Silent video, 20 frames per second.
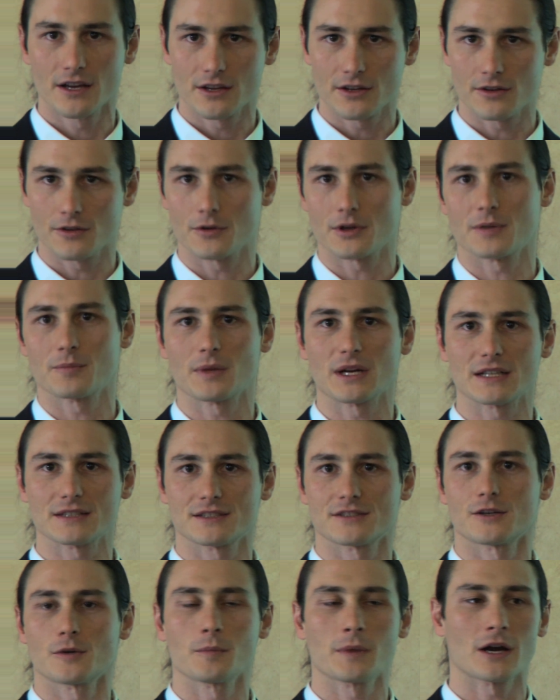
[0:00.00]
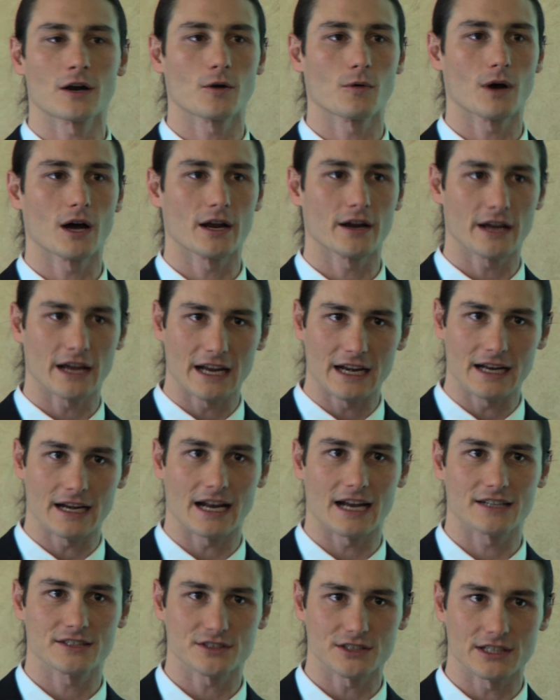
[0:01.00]
You administer marijuana and it
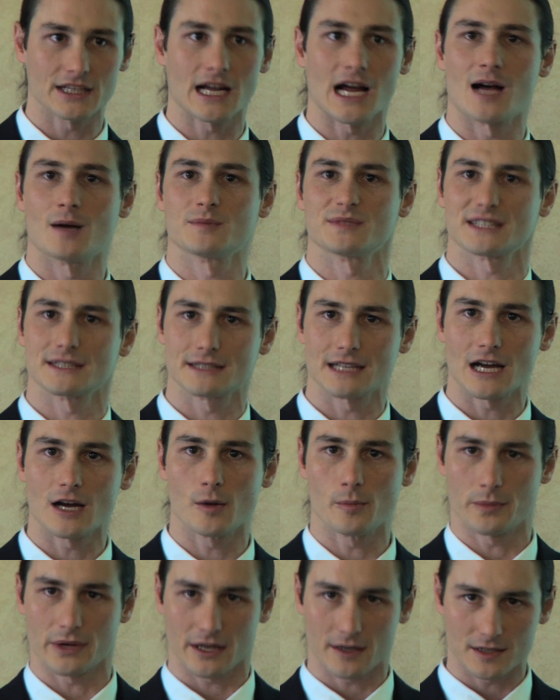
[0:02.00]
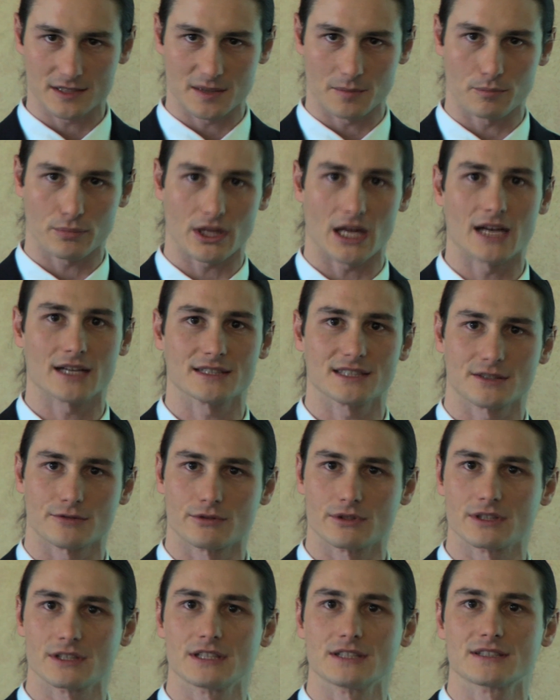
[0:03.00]
actually calms it down because it blocks the
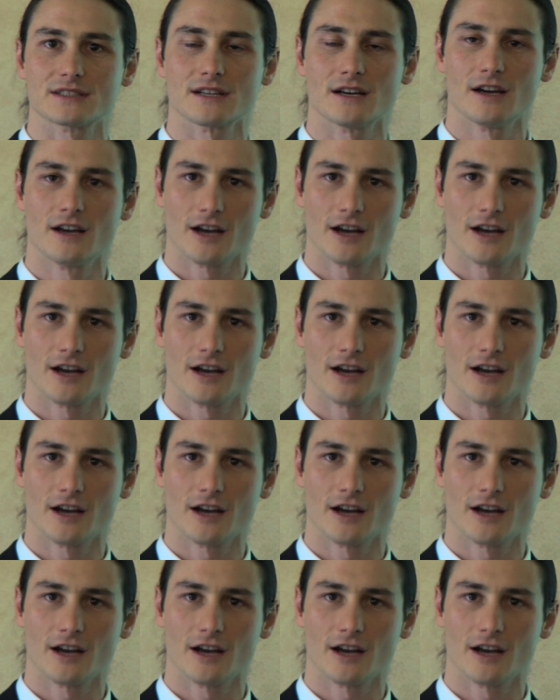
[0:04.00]
release